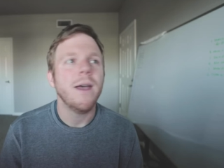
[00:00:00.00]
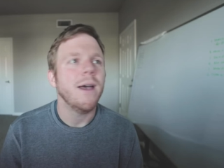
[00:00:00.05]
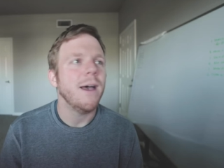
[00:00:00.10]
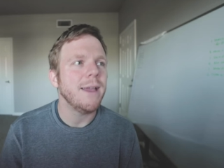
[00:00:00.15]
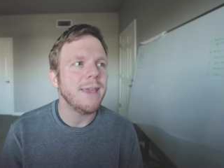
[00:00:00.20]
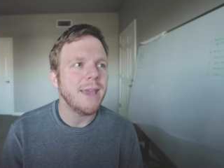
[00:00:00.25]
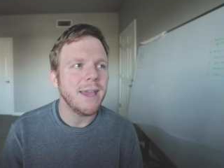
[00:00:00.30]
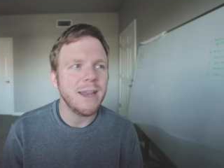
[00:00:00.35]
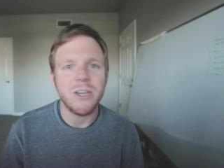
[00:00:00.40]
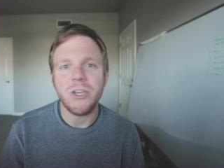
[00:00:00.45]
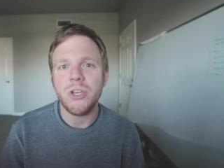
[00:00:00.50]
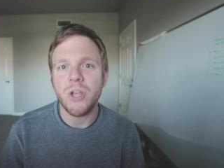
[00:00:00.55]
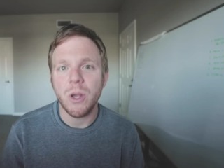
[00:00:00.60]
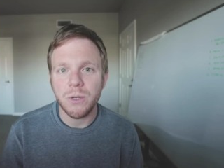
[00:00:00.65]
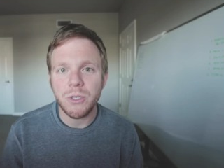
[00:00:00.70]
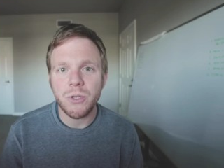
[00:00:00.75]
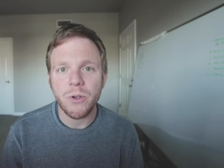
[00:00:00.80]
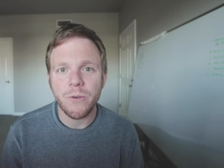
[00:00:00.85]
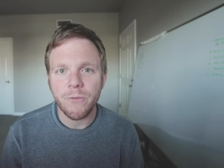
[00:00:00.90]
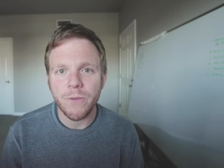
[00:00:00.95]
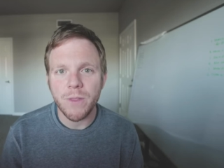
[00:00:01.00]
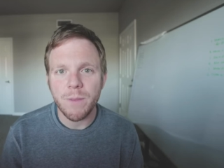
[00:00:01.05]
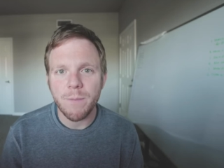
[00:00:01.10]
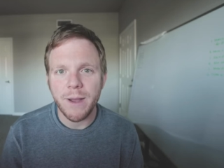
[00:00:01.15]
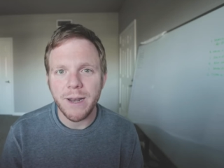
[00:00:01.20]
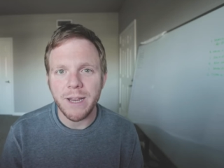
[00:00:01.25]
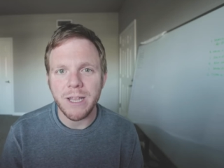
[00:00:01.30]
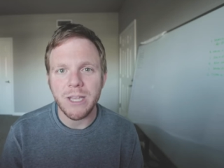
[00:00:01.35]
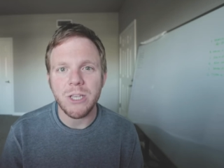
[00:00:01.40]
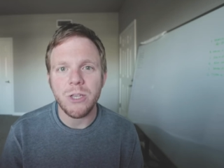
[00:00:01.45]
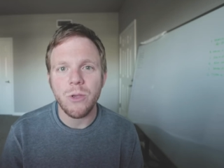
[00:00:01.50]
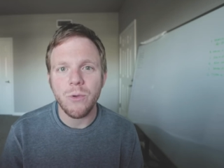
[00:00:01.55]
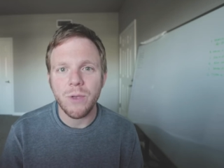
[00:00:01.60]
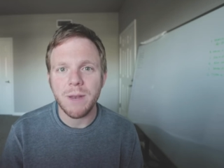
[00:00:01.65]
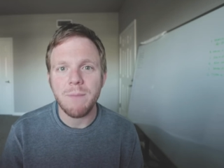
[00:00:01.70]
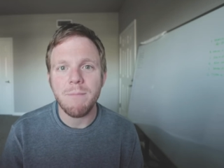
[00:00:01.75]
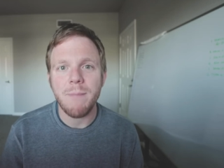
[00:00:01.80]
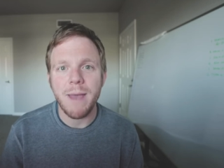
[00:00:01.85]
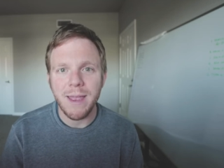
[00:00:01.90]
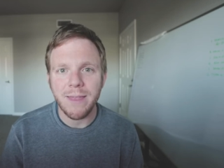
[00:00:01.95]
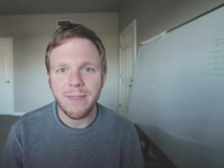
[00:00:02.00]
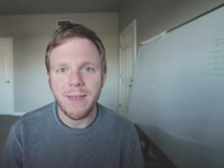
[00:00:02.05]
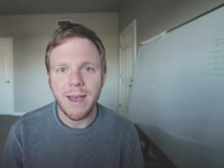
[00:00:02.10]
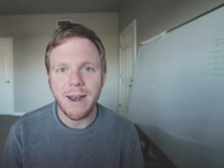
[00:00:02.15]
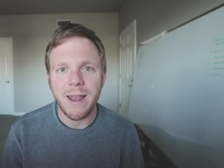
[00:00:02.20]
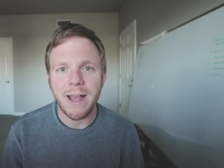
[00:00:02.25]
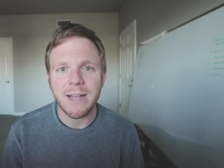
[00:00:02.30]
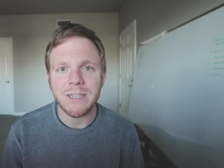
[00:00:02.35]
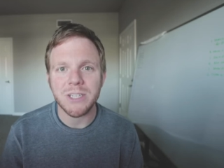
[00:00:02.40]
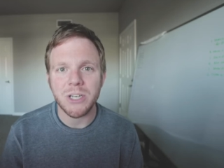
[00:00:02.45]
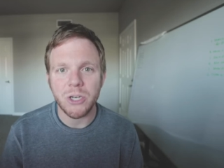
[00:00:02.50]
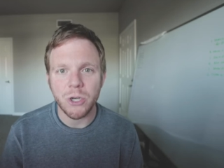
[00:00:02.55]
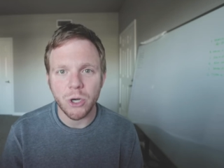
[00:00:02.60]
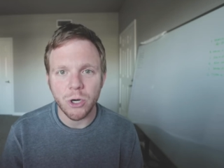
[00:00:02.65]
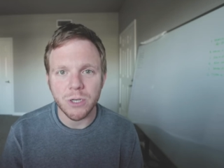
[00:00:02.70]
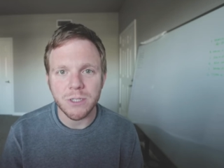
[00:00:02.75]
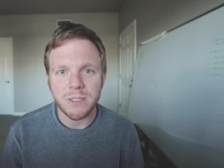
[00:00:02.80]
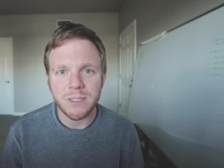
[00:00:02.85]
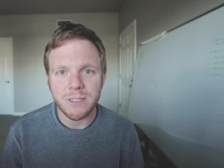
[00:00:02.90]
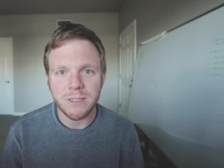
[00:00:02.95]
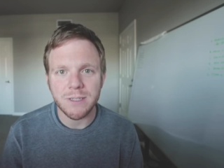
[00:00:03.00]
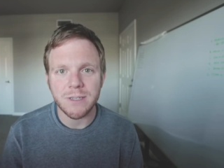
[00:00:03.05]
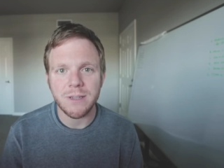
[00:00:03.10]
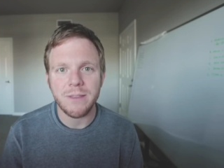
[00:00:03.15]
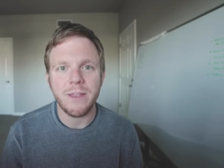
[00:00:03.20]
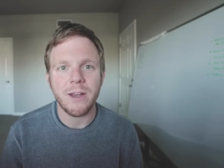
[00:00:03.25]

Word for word: Again, don't do it for the money. You can make that as a nurse.